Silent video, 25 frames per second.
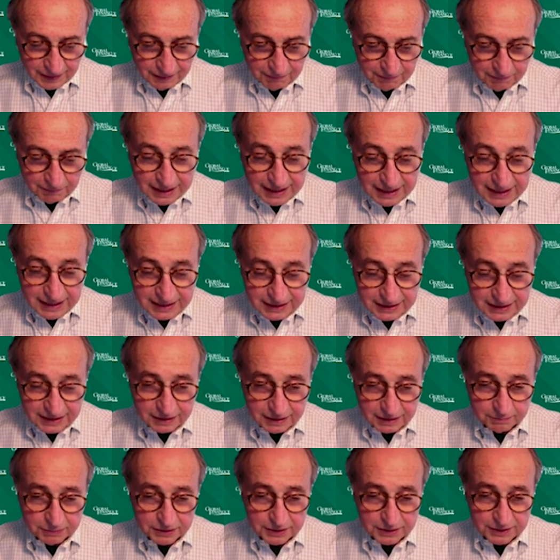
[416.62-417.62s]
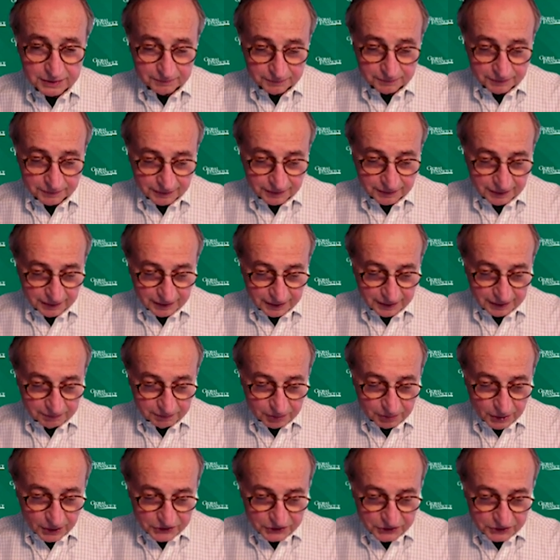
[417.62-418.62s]
Bain and Company in
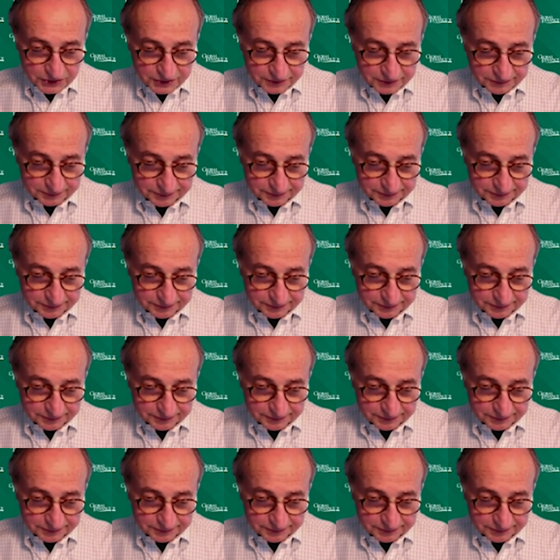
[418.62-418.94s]
Boston.